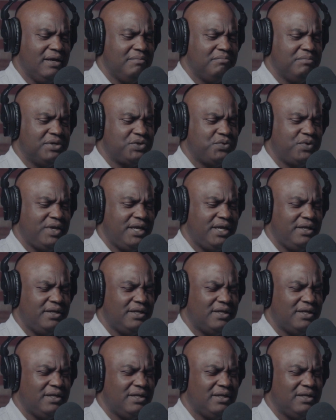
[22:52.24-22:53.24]
Between
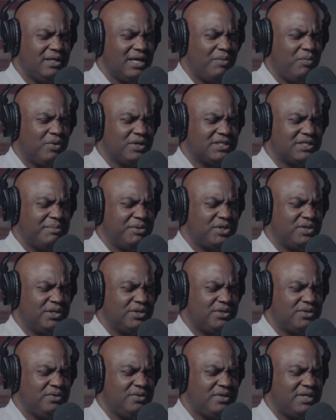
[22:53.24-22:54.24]

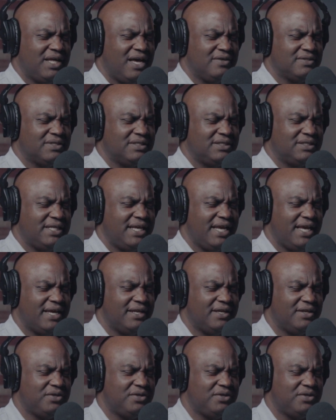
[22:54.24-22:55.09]
2010